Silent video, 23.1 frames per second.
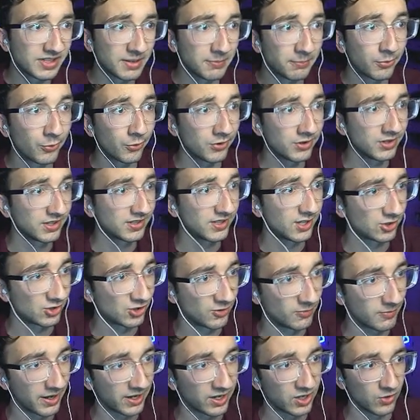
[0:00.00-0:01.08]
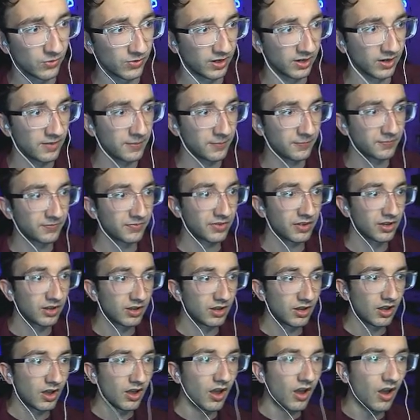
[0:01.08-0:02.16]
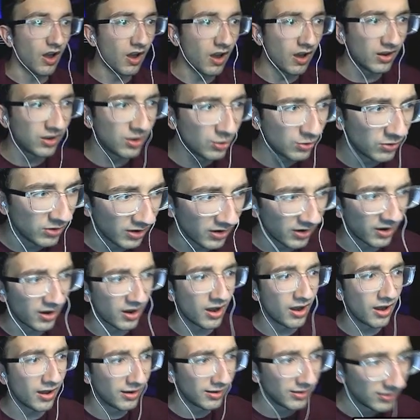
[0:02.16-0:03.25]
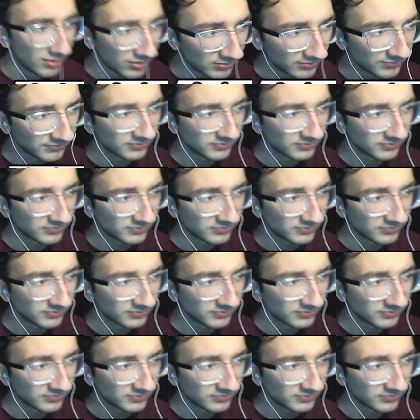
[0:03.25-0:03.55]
important decision of my career. Are you a girl?